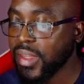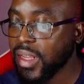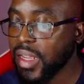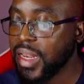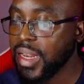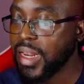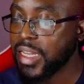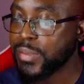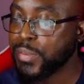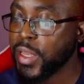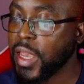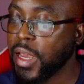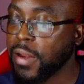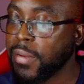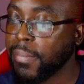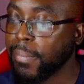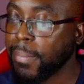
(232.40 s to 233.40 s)
Let's
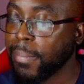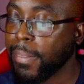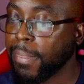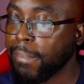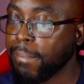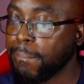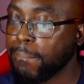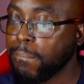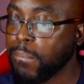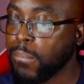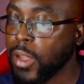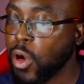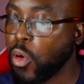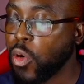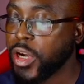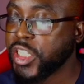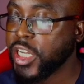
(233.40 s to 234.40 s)
begin.
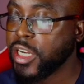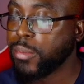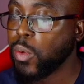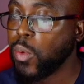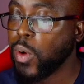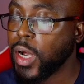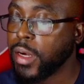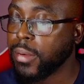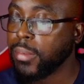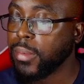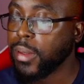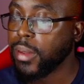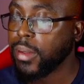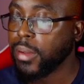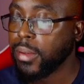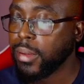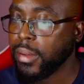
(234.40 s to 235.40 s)
Question number one
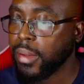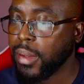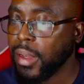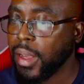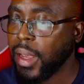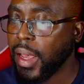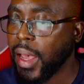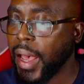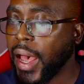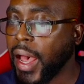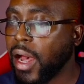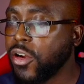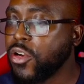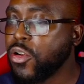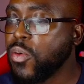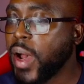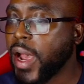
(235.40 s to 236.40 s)
How
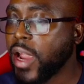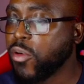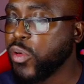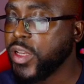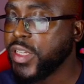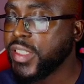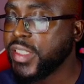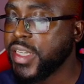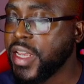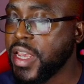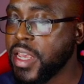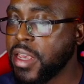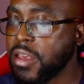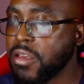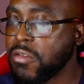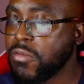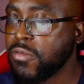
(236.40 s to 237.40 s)
do I
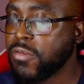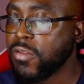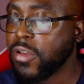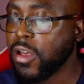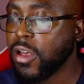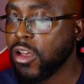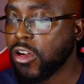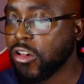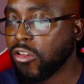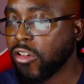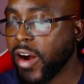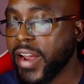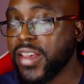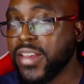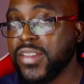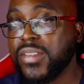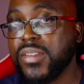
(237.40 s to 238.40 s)
receive
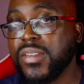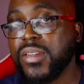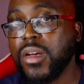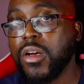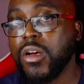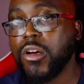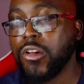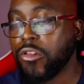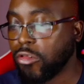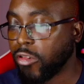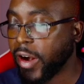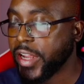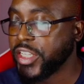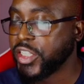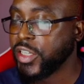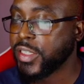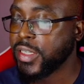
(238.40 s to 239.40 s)
Christ's
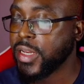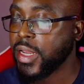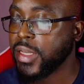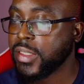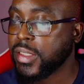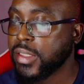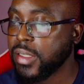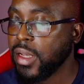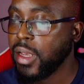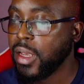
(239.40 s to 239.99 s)
righteousness?